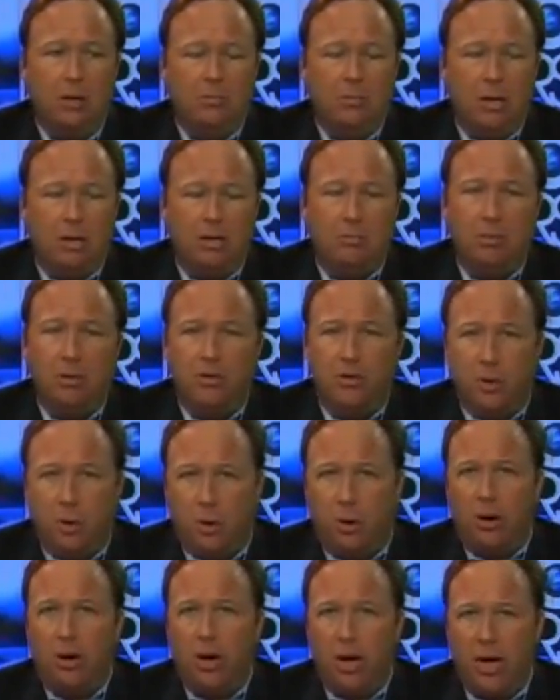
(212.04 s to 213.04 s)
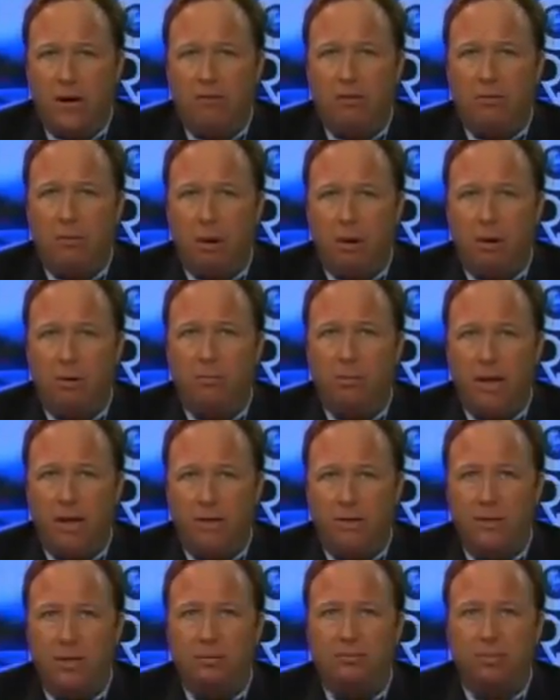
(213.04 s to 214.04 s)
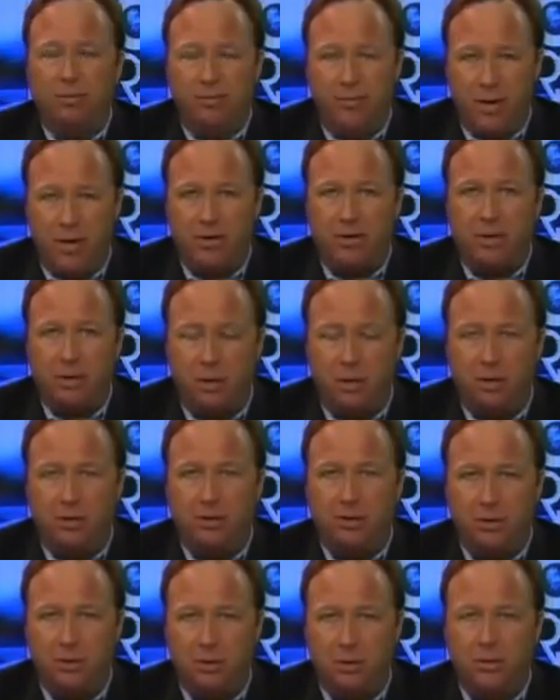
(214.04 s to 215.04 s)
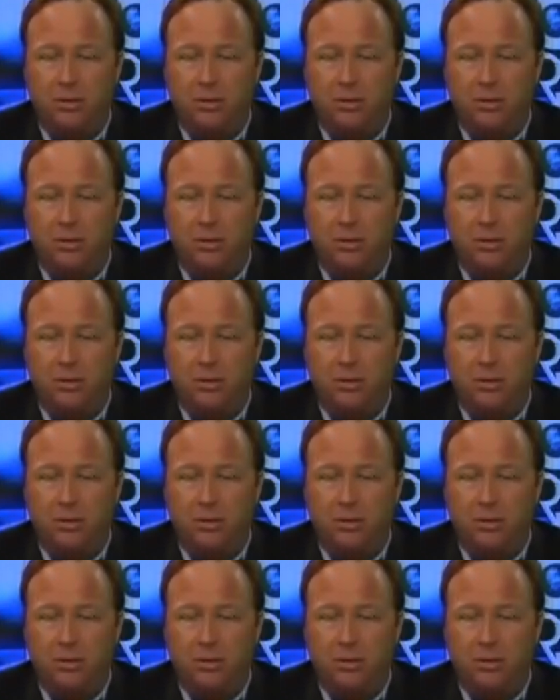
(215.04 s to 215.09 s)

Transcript: But the majority of them are amazing professionals